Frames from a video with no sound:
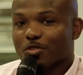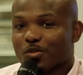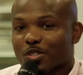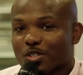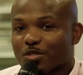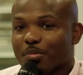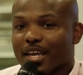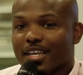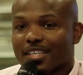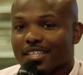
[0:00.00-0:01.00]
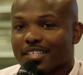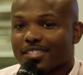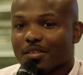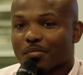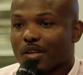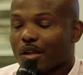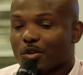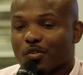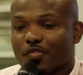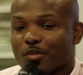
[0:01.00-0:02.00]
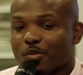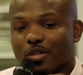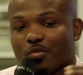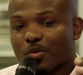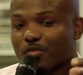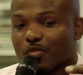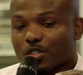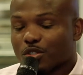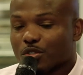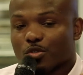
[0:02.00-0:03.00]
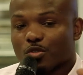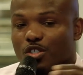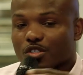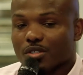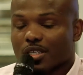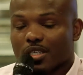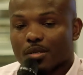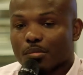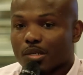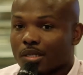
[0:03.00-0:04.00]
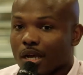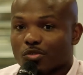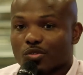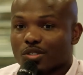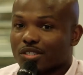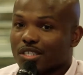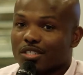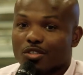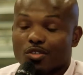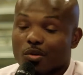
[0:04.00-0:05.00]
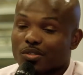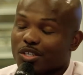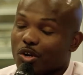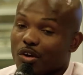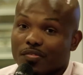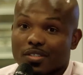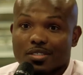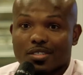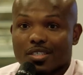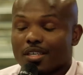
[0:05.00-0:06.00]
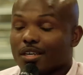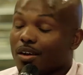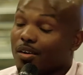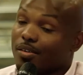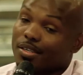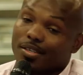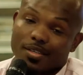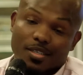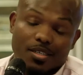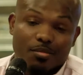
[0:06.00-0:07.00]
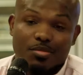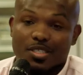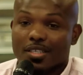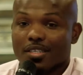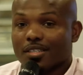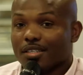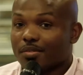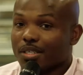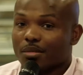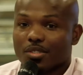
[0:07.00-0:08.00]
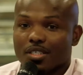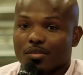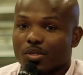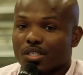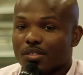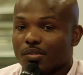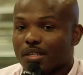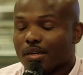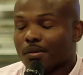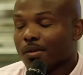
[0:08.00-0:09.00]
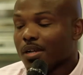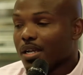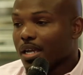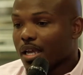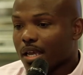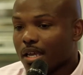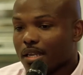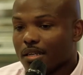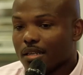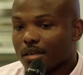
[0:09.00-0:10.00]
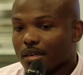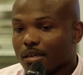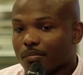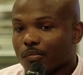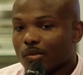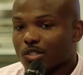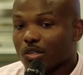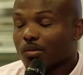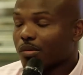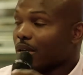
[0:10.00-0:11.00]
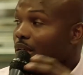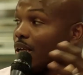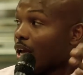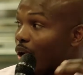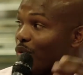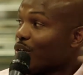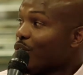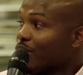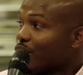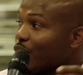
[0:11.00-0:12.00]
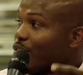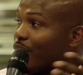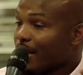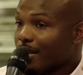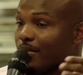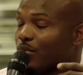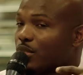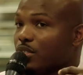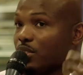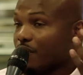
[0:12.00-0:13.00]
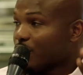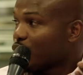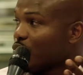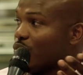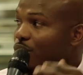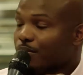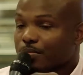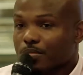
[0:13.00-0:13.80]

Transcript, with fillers: I was one of those bad kids. I'm, I do not know if anyone that worked for school district in here, but I was one of those kids. I was always in the office. Oh, here he comes again. Here he comes again. What do you do now? And uh, so I went on third grade. Went to a different school.